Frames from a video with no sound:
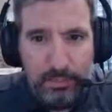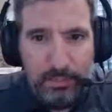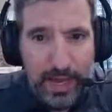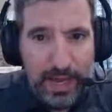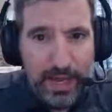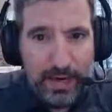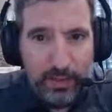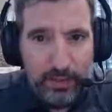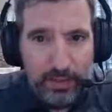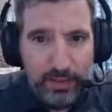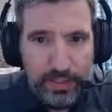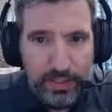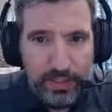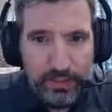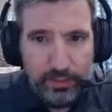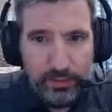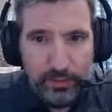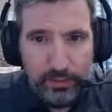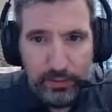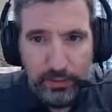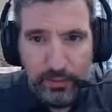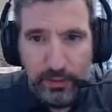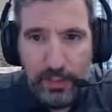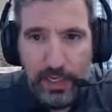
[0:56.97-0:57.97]
battery
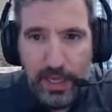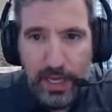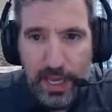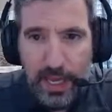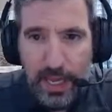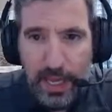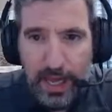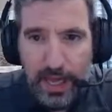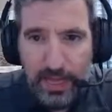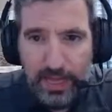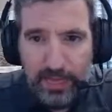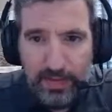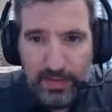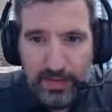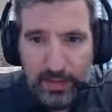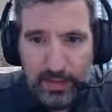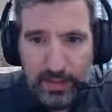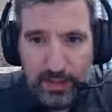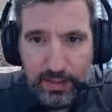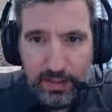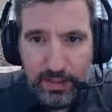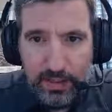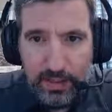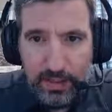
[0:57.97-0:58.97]
dealer. And
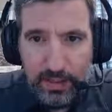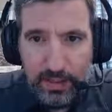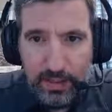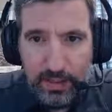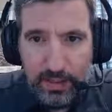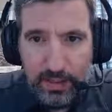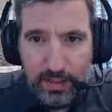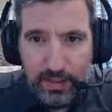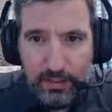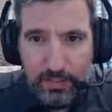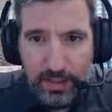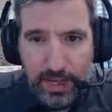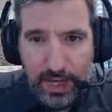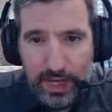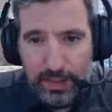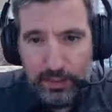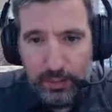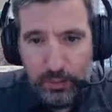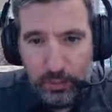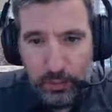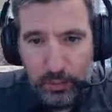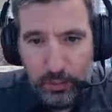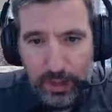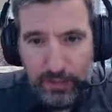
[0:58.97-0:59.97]
then
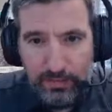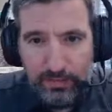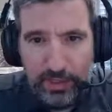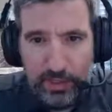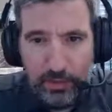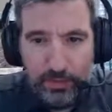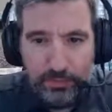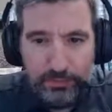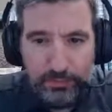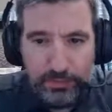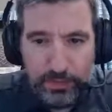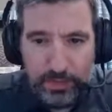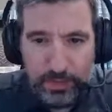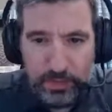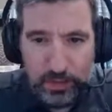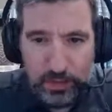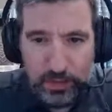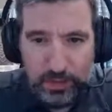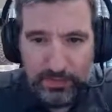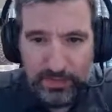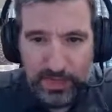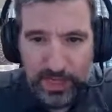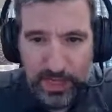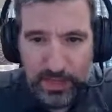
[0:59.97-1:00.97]
annual revenue.
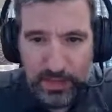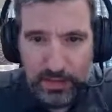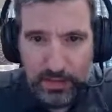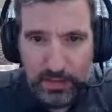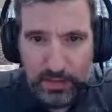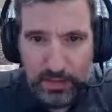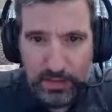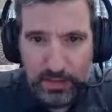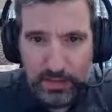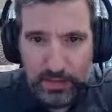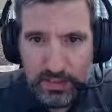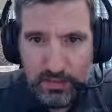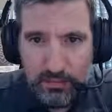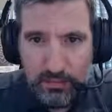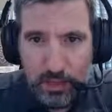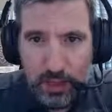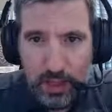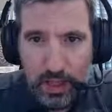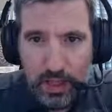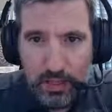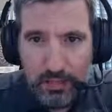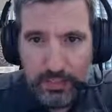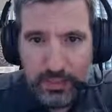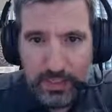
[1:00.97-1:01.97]
So I've got several
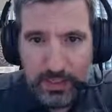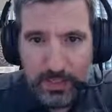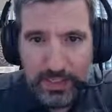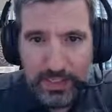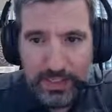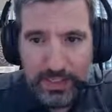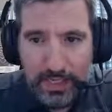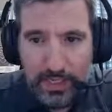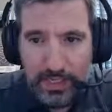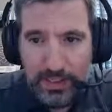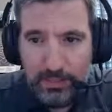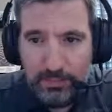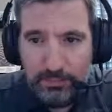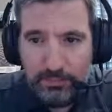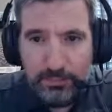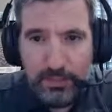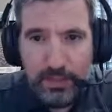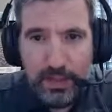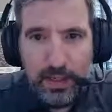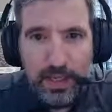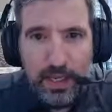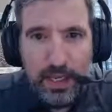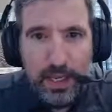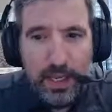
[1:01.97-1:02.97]
columns on my data,
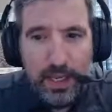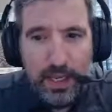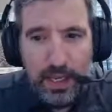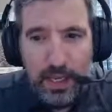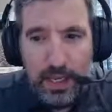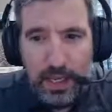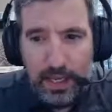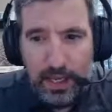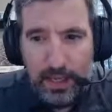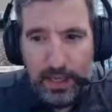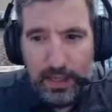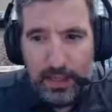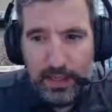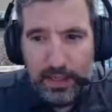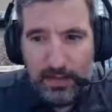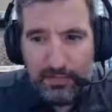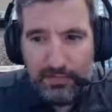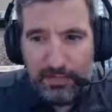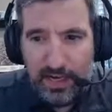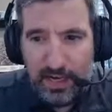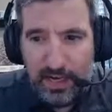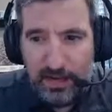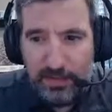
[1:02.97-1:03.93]
and I've